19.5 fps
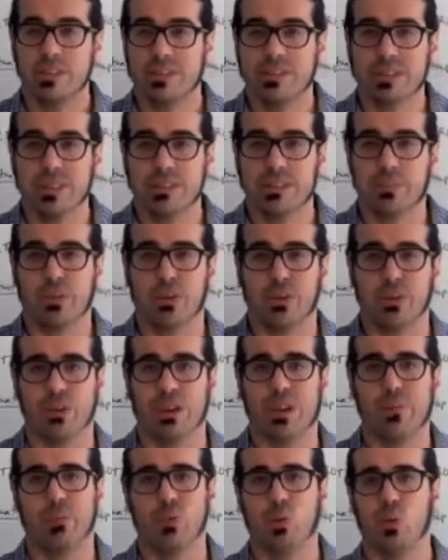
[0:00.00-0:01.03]
This is just a
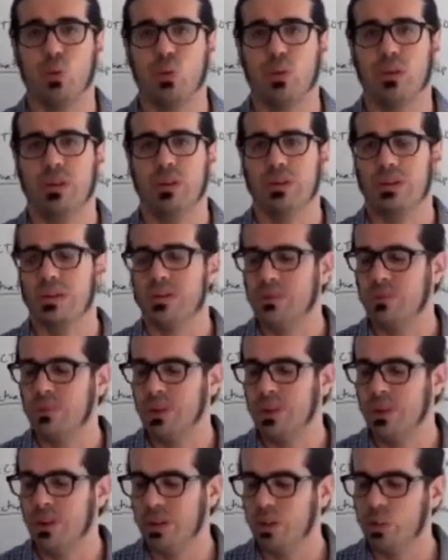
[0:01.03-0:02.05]
prototype tool. It's
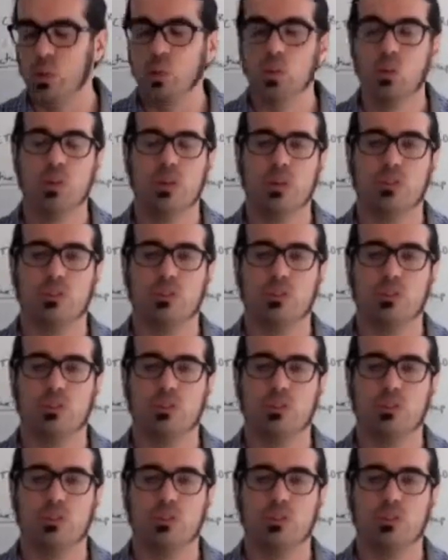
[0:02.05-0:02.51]
very cool,